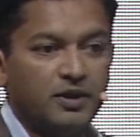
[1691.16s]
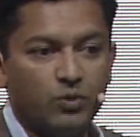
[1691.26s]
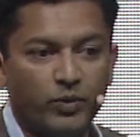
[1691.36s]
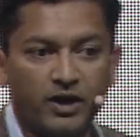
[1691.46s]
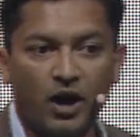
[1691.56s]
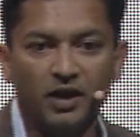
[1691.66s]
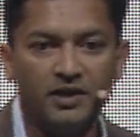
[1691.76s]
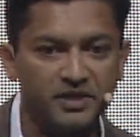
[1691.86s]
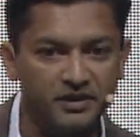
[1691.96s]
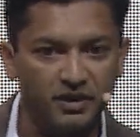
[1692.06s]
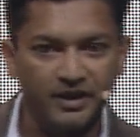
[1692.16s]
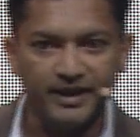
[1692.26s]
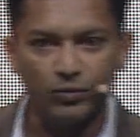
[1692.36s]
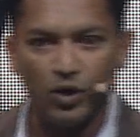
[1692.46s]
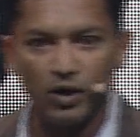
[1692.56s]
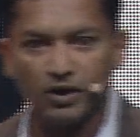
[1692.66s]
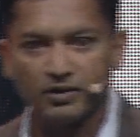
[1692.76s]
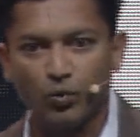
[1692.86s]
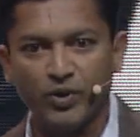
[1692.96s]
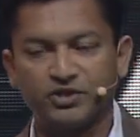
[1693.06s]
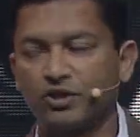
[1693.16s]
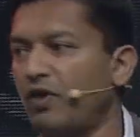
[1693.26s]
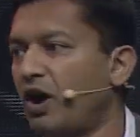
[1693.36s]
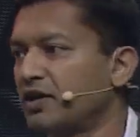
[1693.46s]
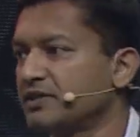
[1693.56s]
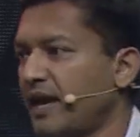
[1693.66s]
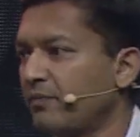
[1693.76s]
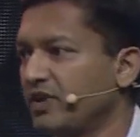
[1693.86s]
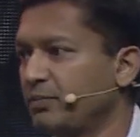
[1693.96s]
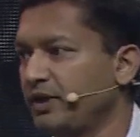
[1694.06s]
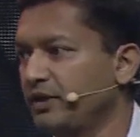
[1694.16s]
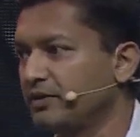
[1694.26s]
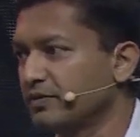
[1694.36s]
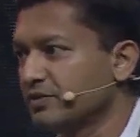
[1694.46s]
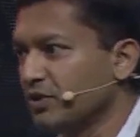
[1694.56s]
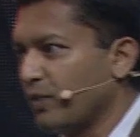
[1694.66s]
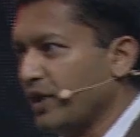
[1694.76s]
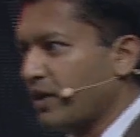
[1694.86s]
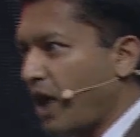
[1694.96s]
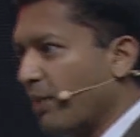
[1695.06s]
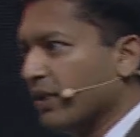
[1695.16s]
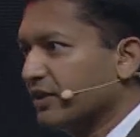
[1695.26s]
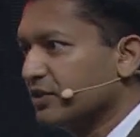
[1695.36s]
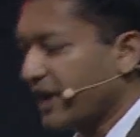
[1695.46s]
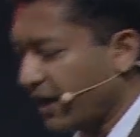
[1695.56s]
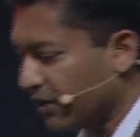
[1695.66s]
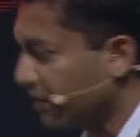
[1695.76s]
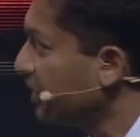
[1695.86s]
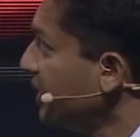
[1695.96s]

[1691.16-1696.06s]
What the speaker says: We call this in the lean world the Wizard of Oz MVP. So we are cobbling together